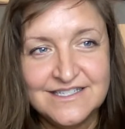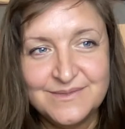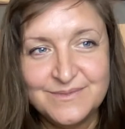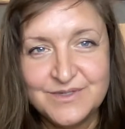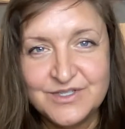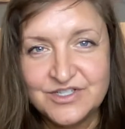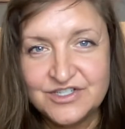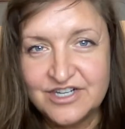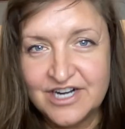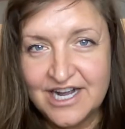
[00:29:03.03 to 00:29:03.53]

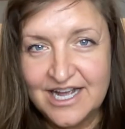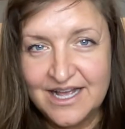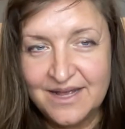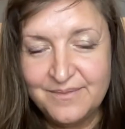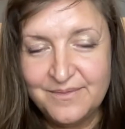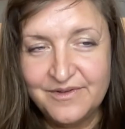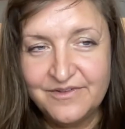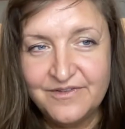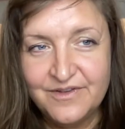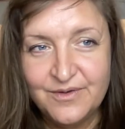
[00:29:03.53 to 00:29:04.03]

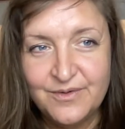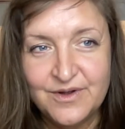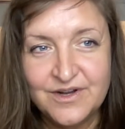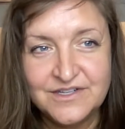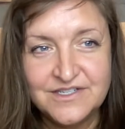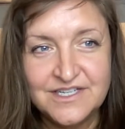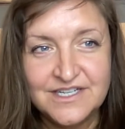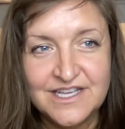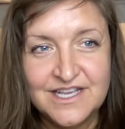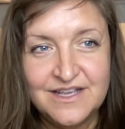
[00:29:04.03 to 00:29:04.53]
subscribe if you
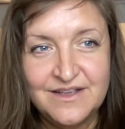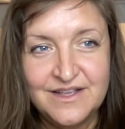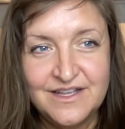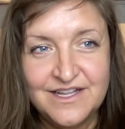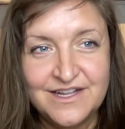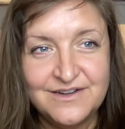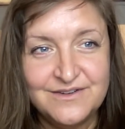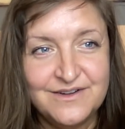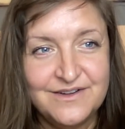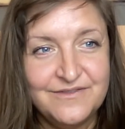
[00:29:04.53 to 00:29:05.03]
want to keep,
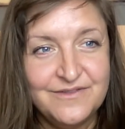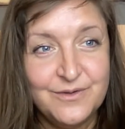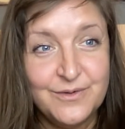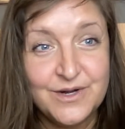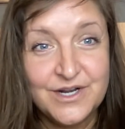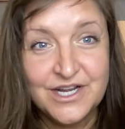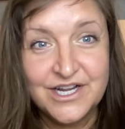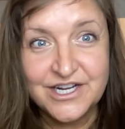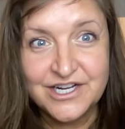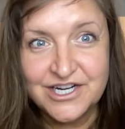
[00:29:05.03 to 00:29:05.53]
if you
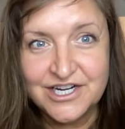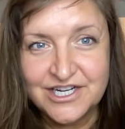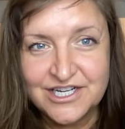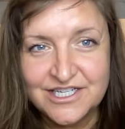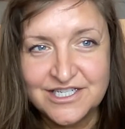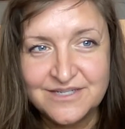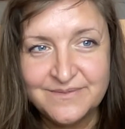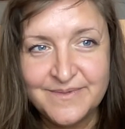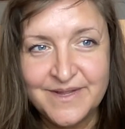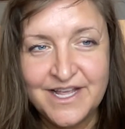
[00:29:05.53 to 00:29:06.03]
want to
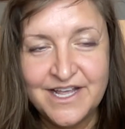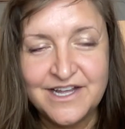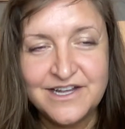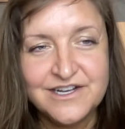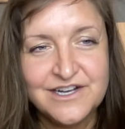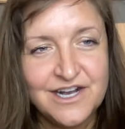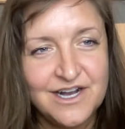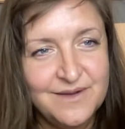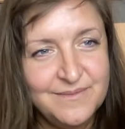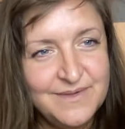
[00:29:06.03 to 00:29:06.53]
encourage me,
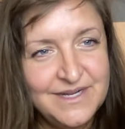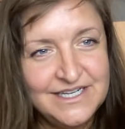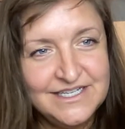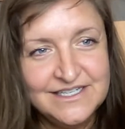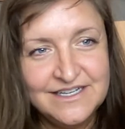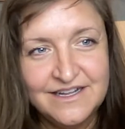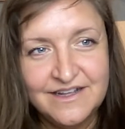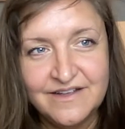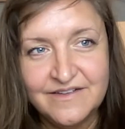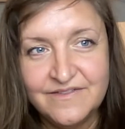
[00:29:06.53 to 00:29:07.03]
comment
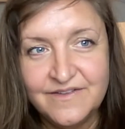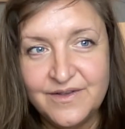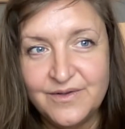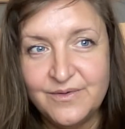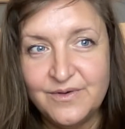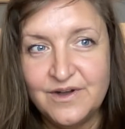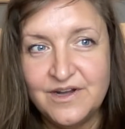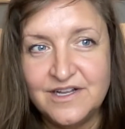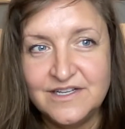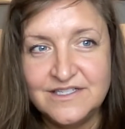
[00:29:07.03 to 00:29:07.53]
if you
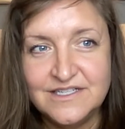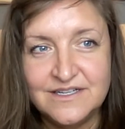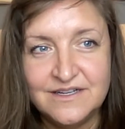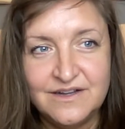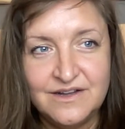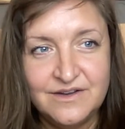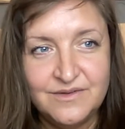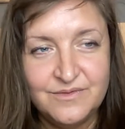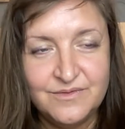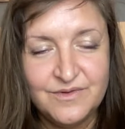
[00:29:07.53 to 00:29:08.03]
want
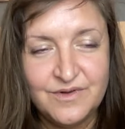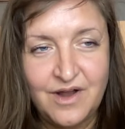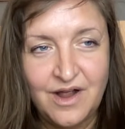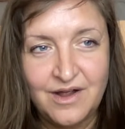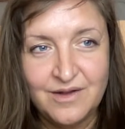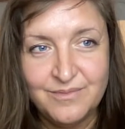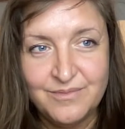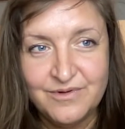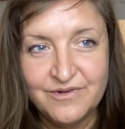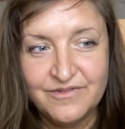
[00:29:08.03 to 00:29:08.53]
to
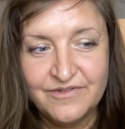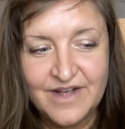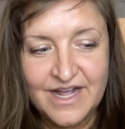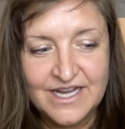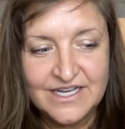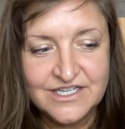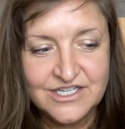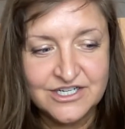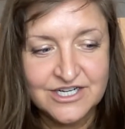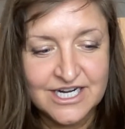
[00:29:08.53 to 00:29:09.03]

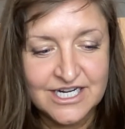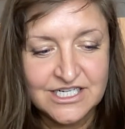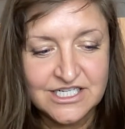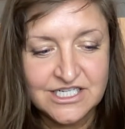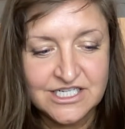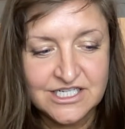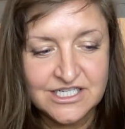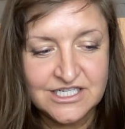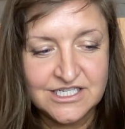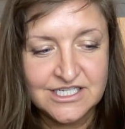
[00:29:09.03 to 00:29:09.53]
provide
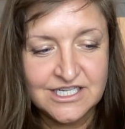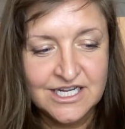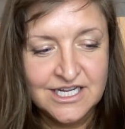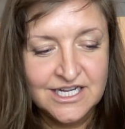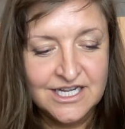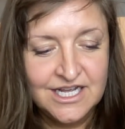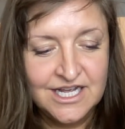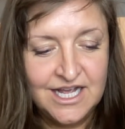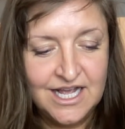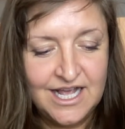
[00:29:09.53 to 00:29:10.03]
direction,
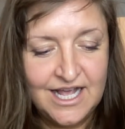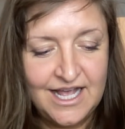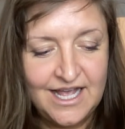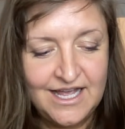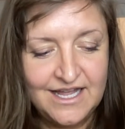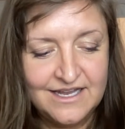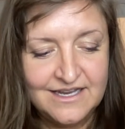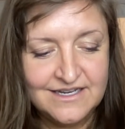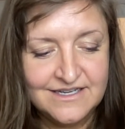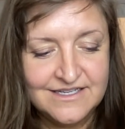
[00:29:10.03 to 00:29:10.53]

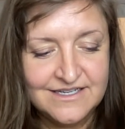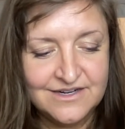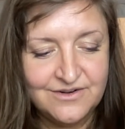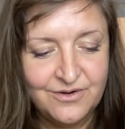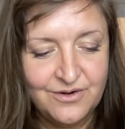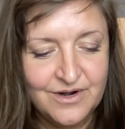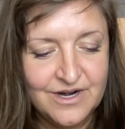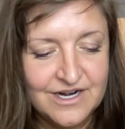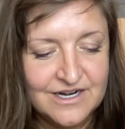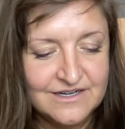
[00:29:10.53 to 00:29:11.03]
and
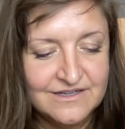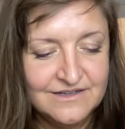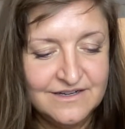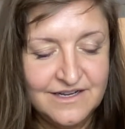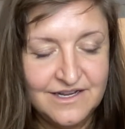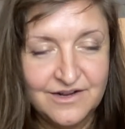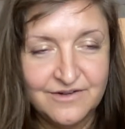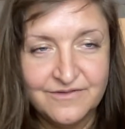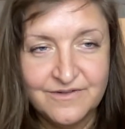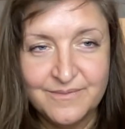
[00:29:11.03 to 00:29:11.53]
or
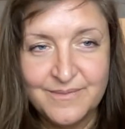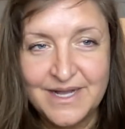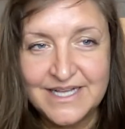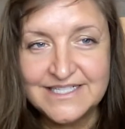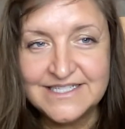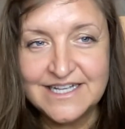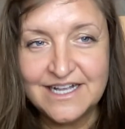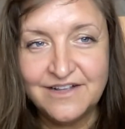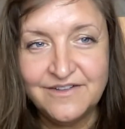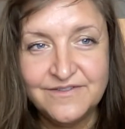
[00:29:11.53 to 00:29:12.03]
for
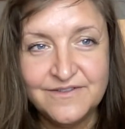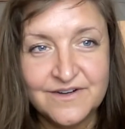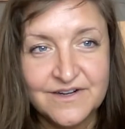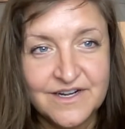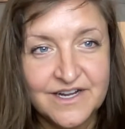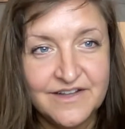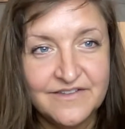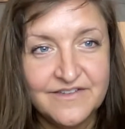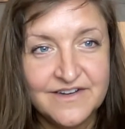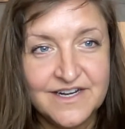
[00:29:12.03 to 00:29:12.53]
myself or
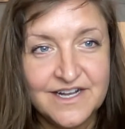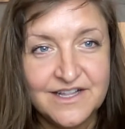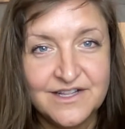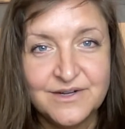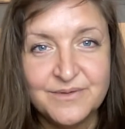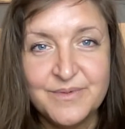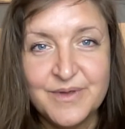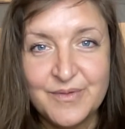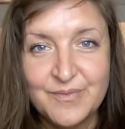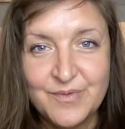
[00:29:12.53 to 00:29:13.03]
even
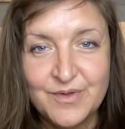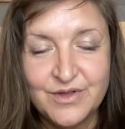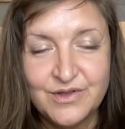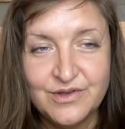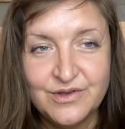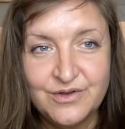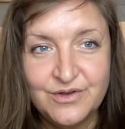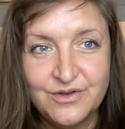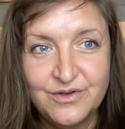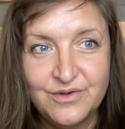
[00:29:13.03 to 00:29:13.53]
other people
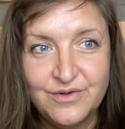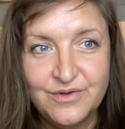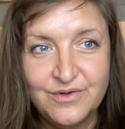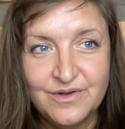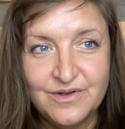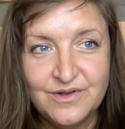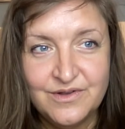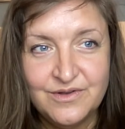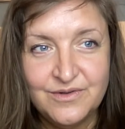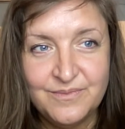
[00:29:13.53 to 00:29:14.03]
who
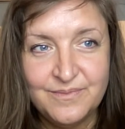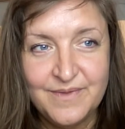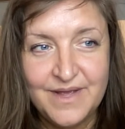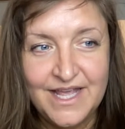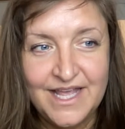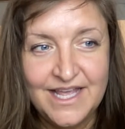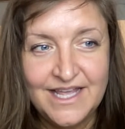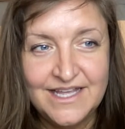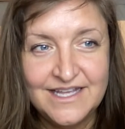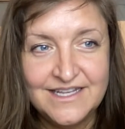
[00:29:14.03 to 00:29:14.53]

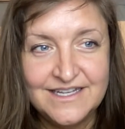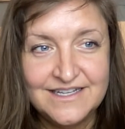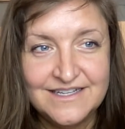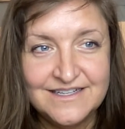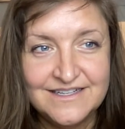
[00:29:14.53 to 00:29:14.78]
may